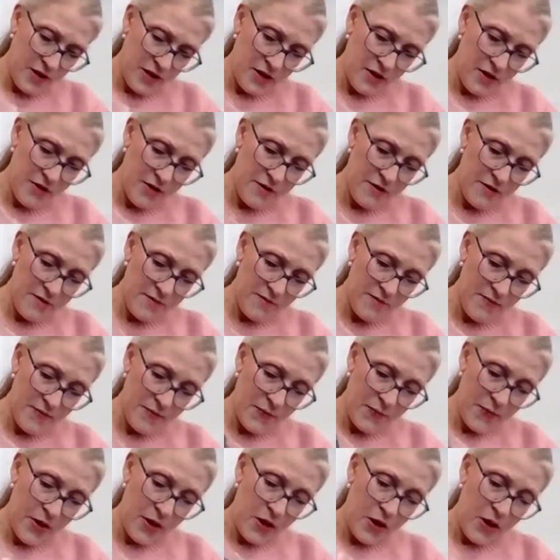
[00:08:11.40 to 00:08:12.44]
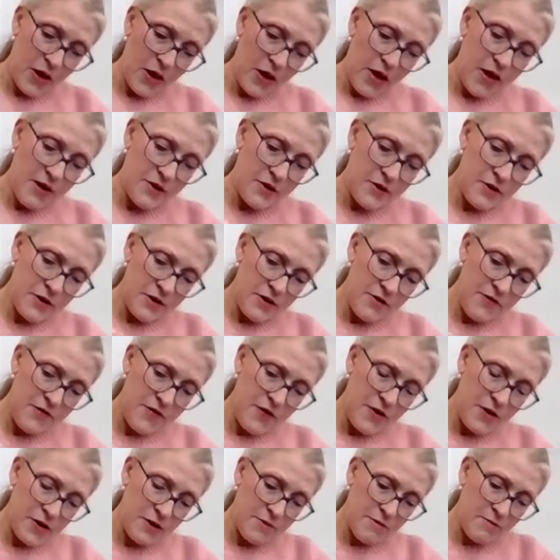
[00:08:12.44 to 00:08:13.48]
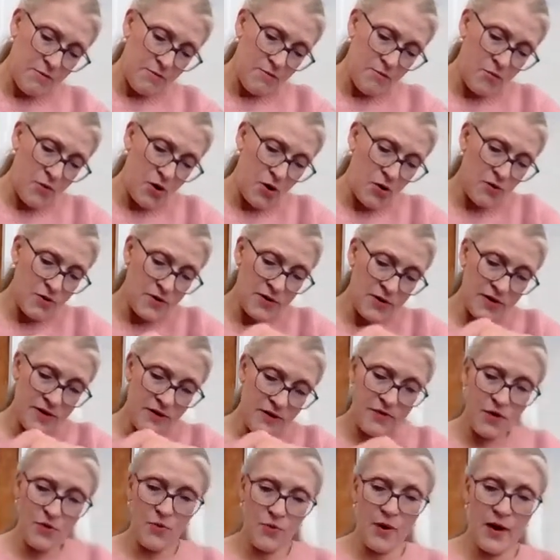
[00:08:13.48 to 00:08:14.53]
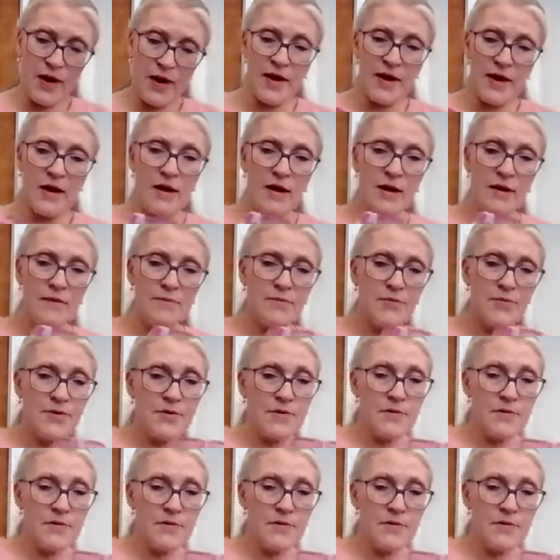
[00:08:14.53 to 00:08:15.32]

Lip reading: here. And you're going to fill it most of the way up.